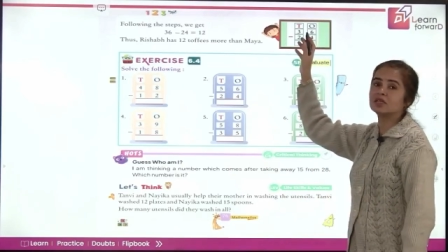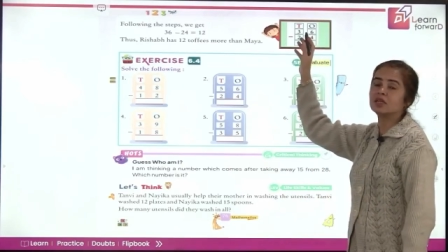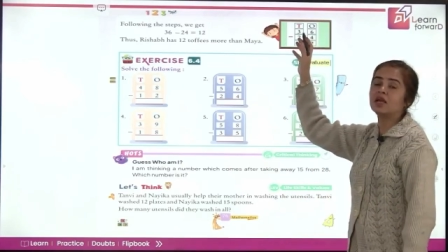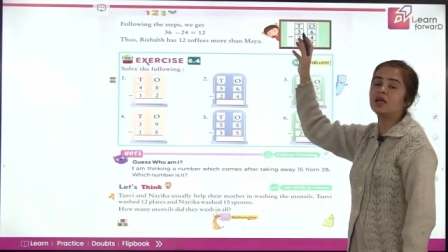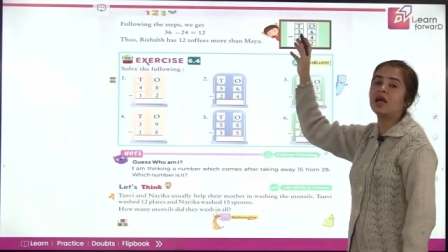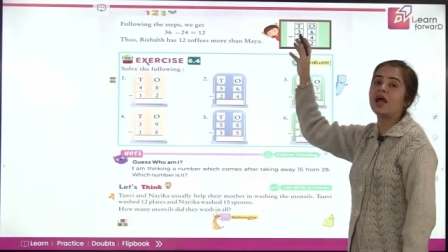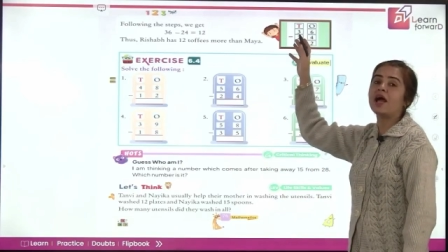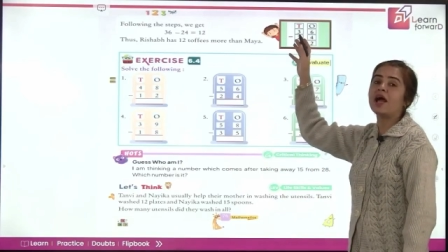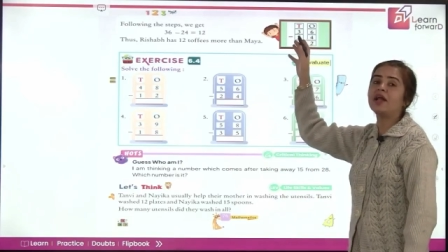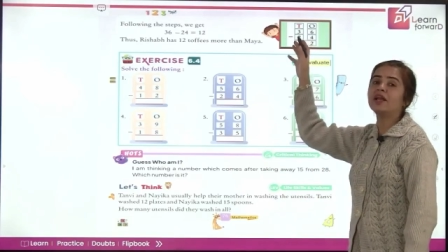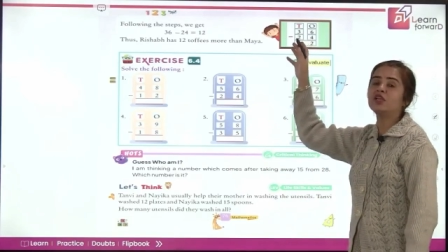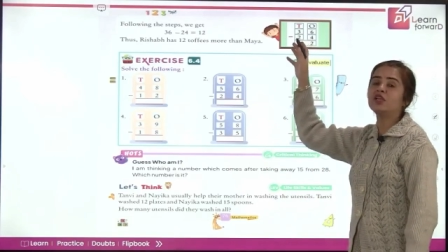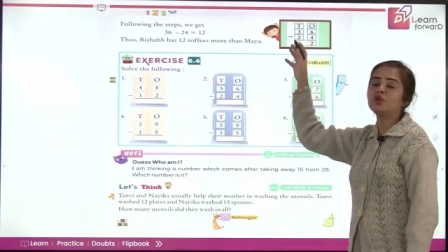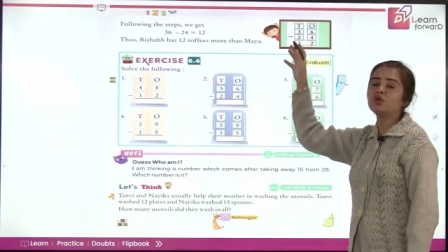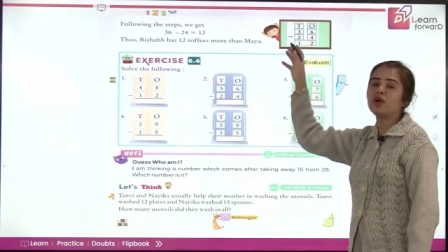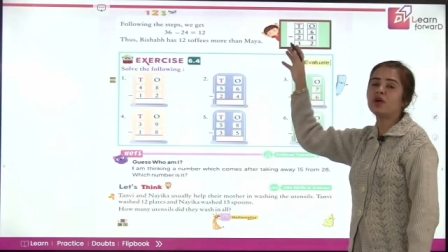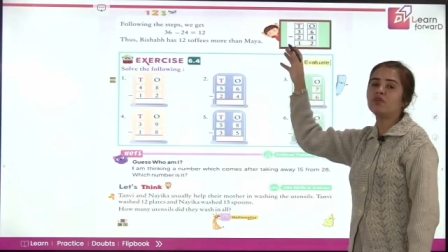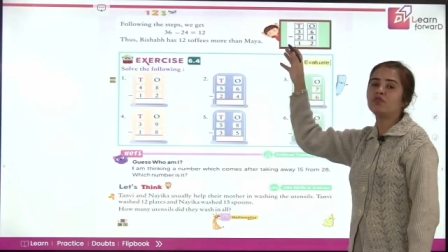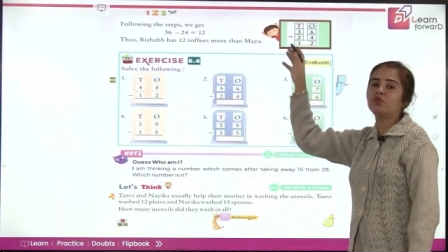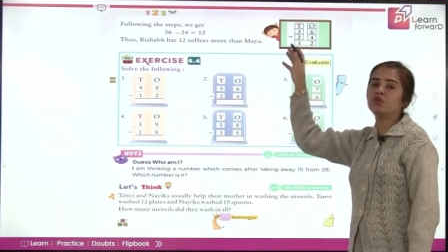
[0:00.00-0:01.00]
and you
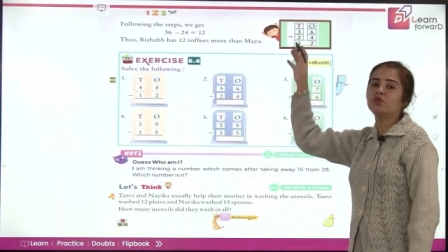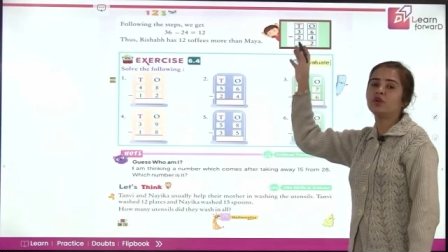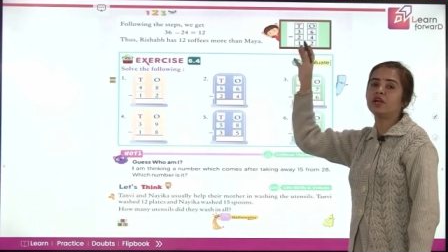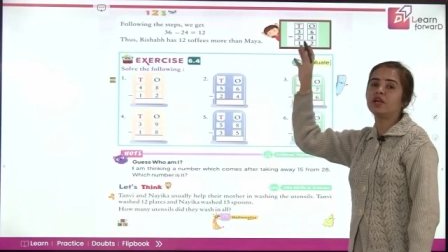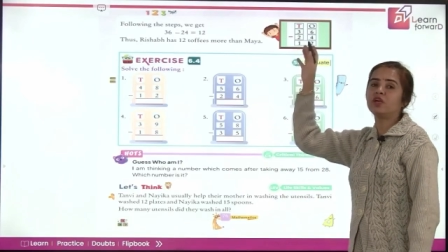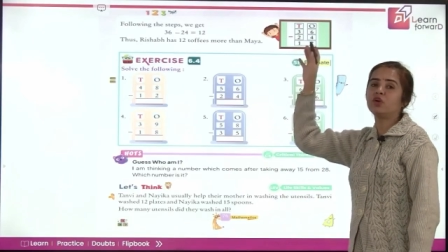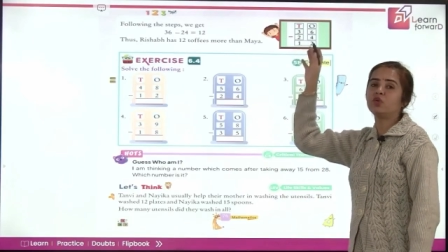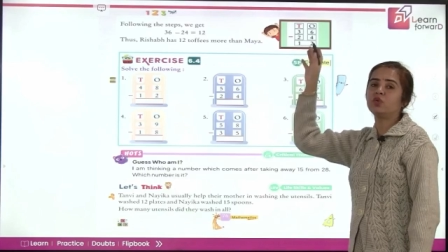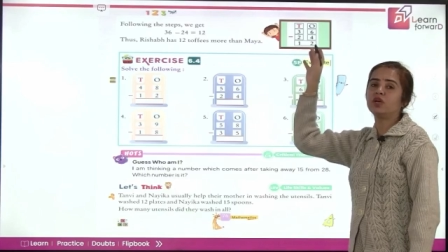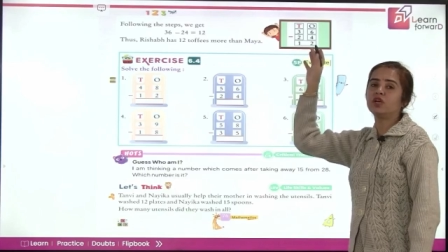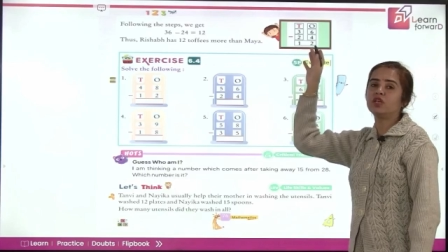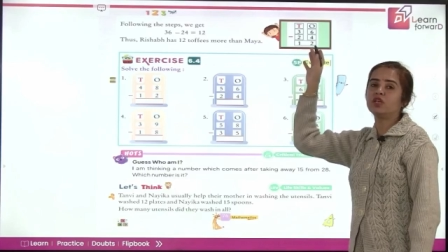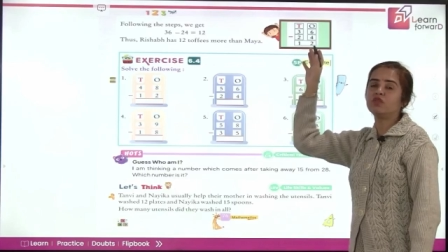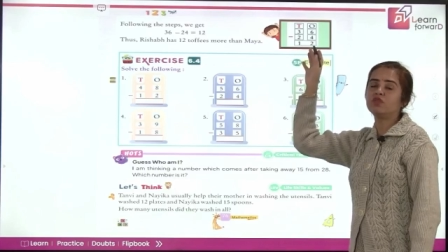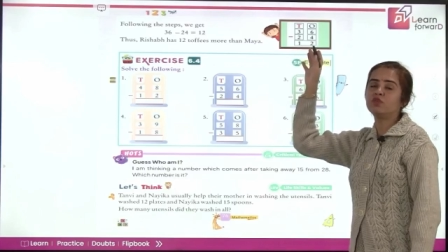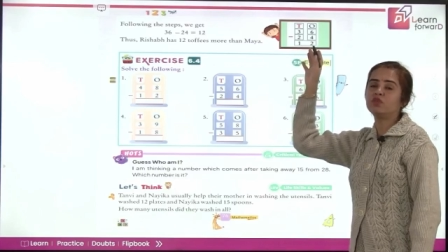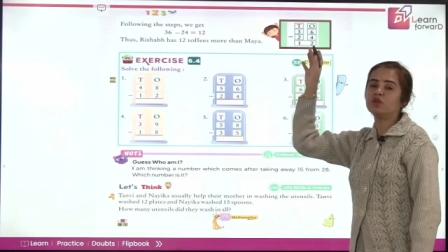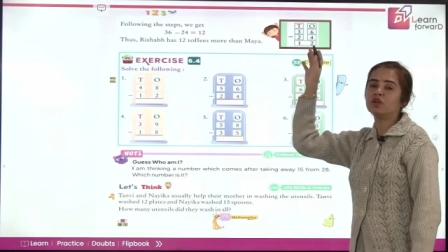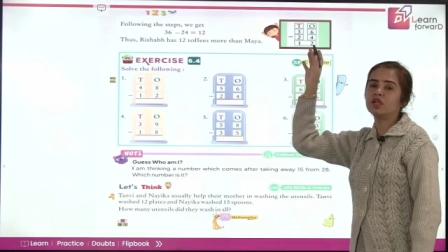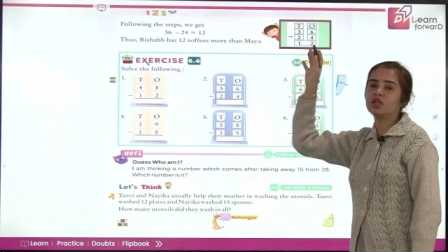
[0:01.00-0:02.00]
have to write 24
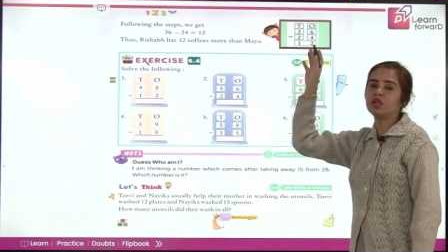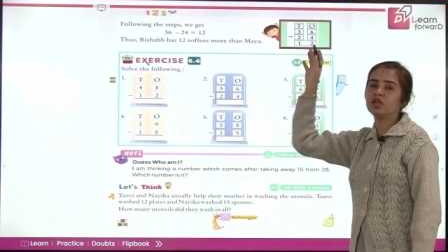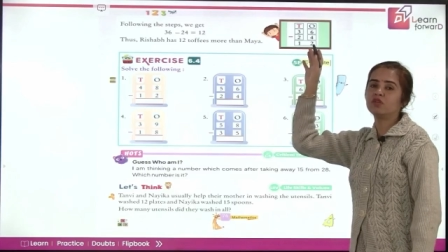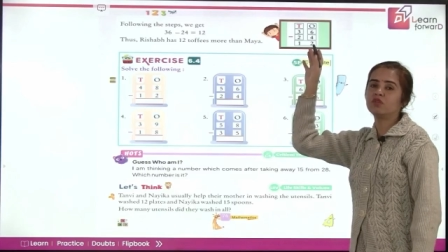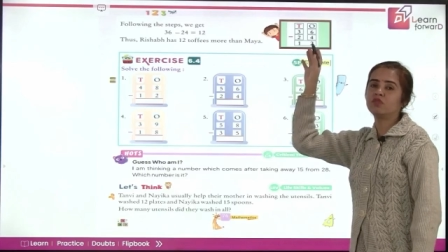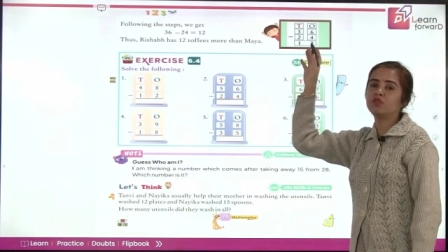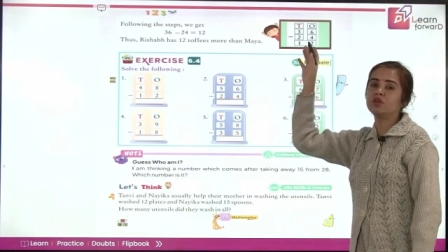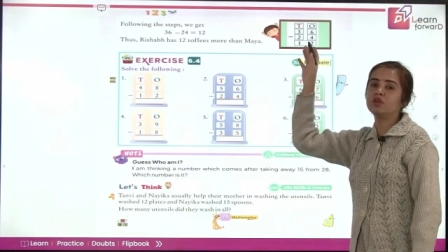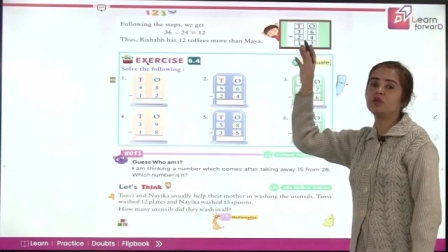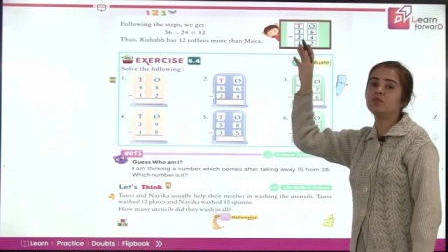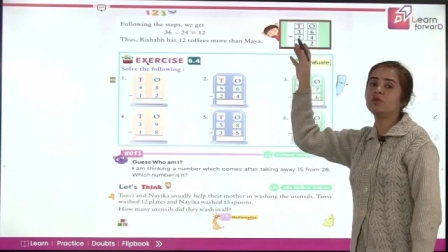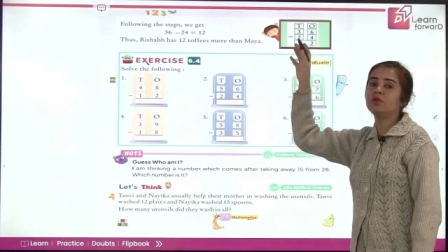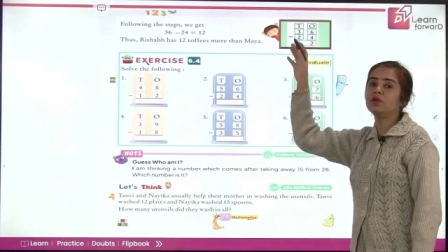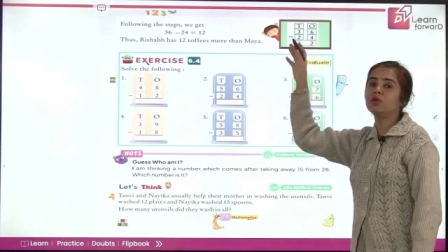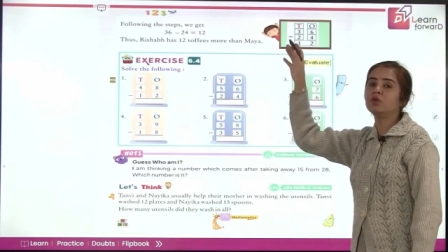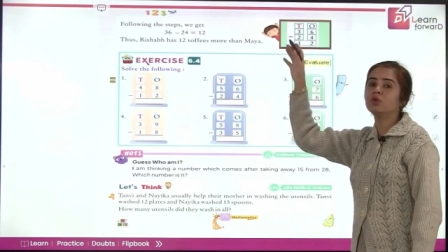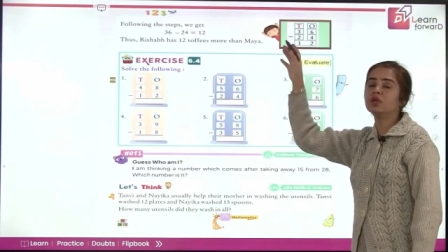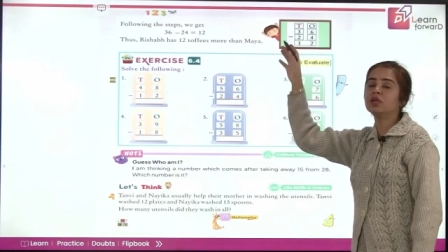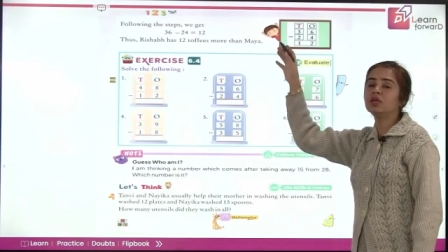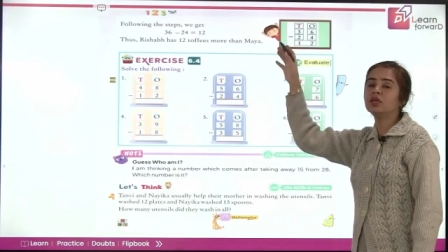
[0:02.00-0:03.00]
carefully below
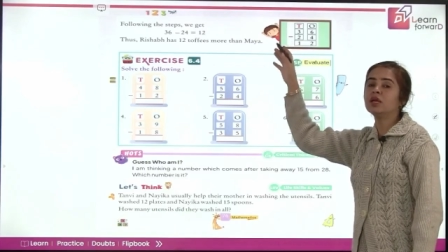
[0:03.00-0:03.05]
it.